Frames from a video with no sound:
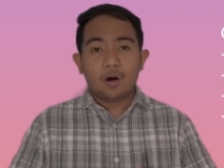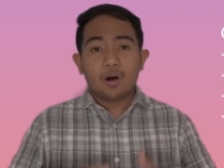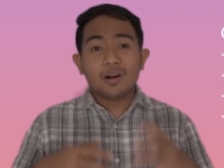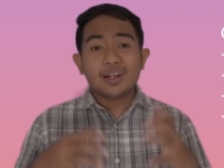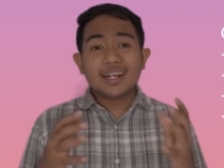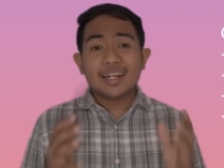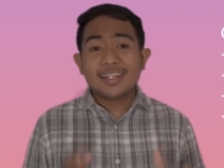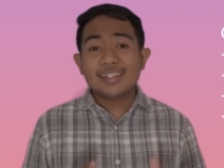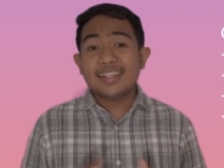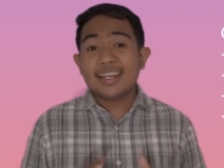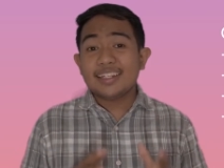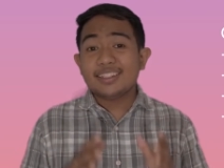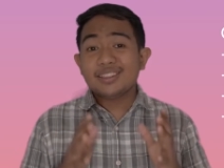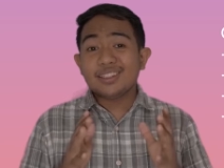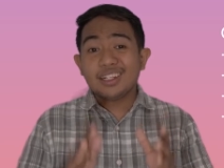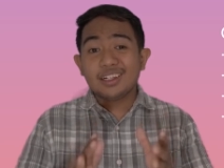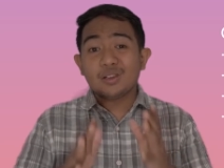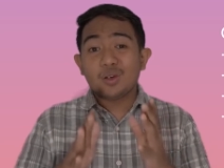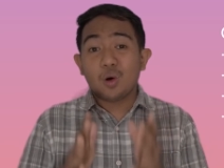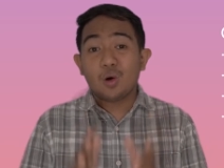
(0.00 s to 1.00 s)

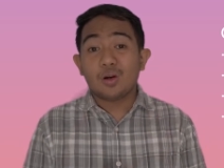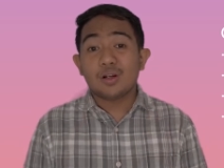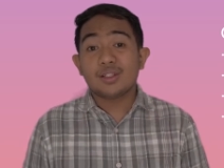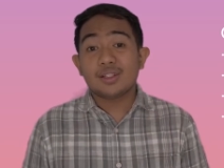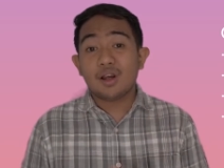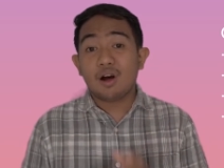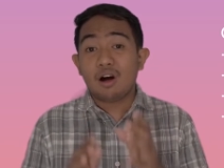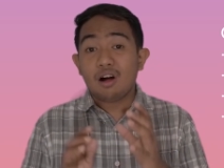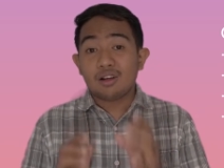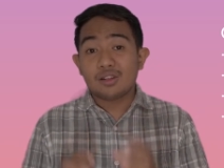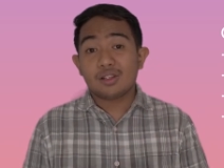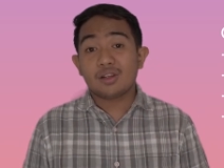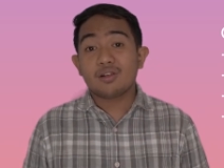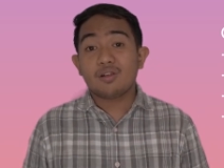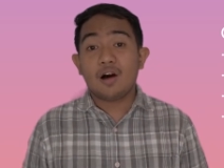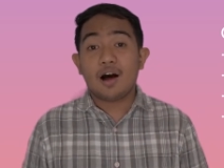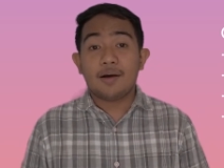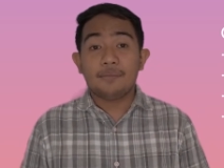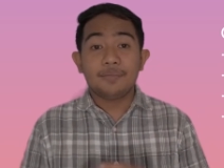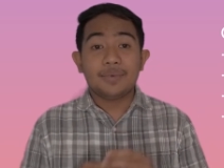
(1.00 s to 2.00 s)
Organizational goals
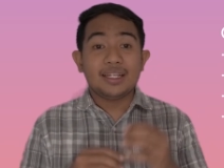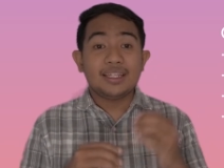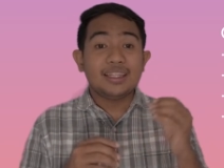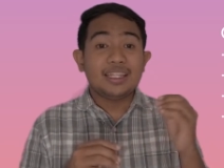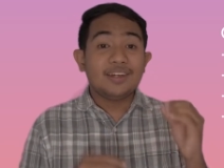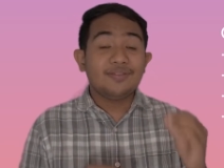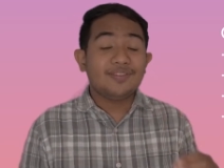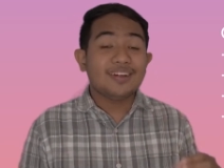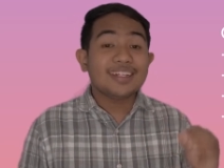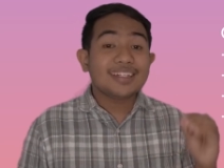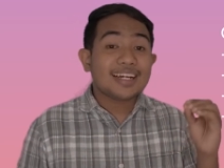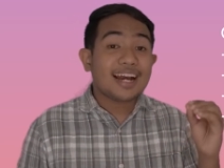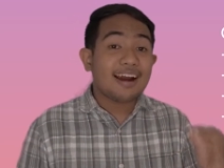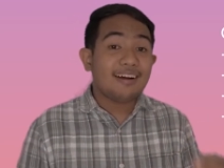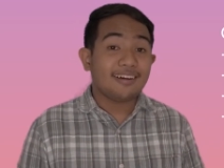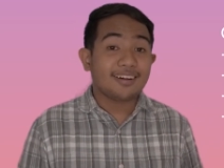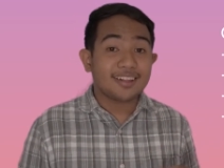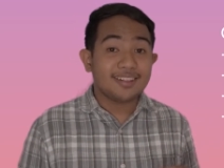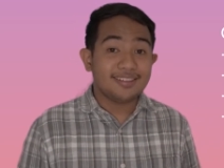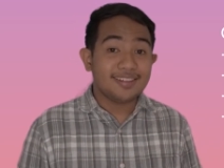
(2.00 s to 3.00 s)
also come in different
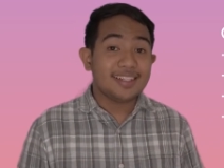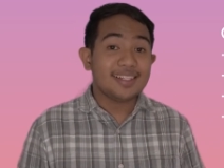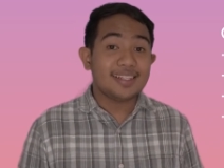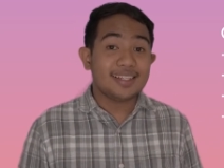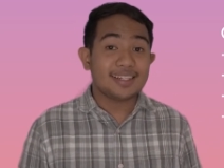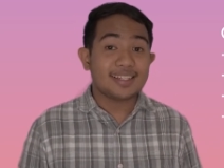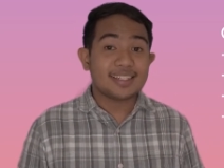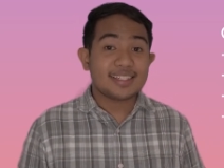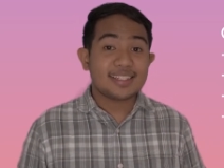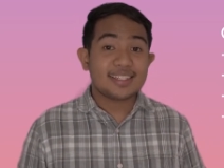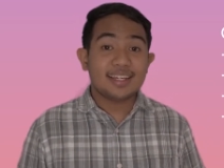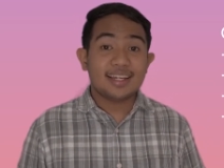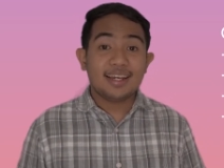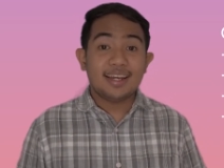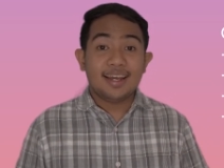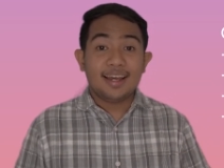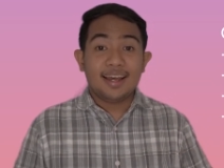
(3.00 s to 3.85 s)
characteristics.